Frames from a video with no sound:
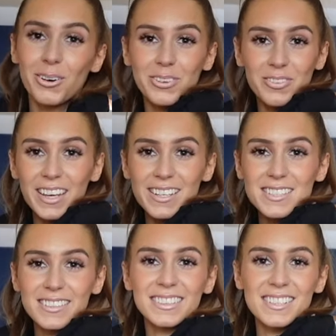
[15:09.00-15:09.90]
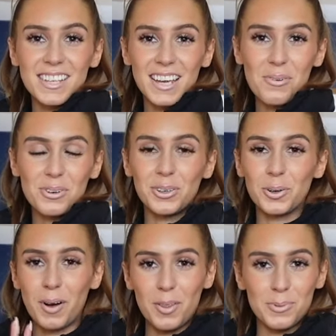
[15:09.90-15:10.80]
off with these because I kept going on
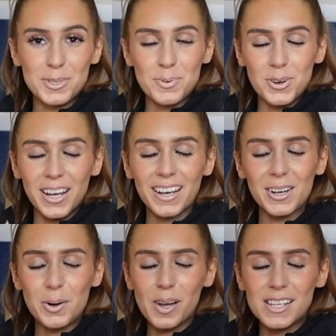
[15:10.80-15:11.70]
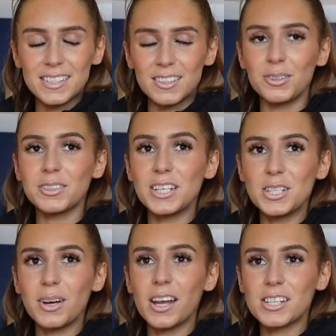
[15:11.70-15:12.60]
about them this morning. I got my cereal. They do
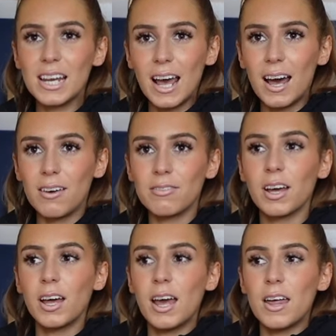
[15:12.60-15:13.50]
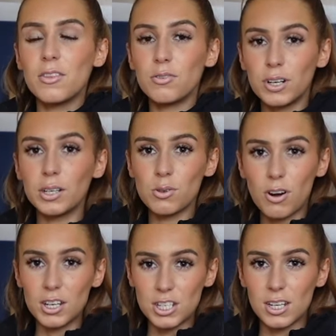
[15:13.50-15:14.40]
actually have the real
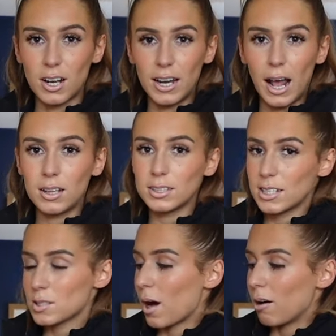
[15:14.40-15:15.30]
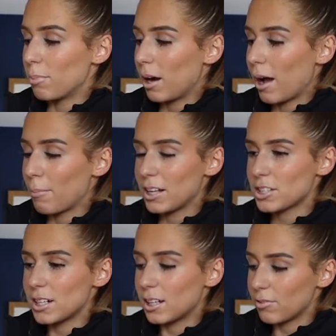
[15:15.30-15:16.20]
crunchy nut in Aldi as well, but I'm
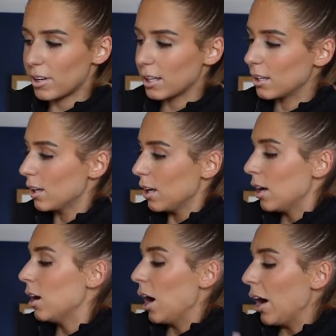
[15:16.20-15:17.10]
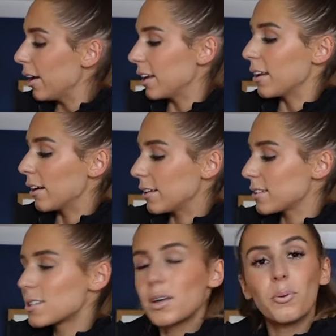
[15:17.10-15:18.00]
actually loving honey
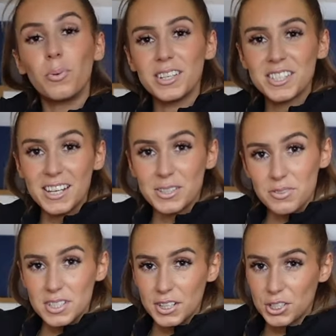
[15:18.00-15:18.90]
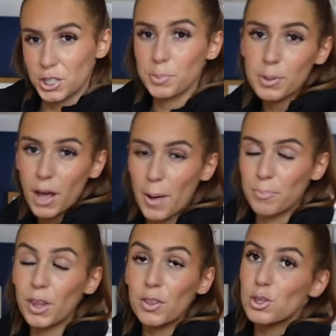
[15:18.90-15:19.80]
nut, which is obviously the
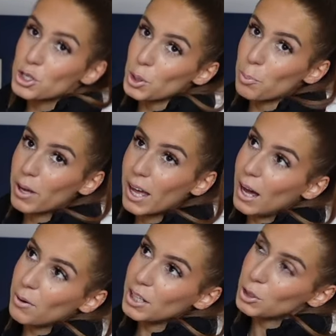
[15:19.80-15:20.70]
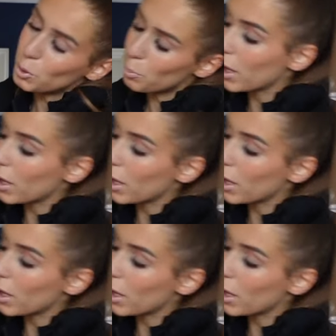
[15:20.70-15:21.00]
dupe. The dupe, Aldi dupe.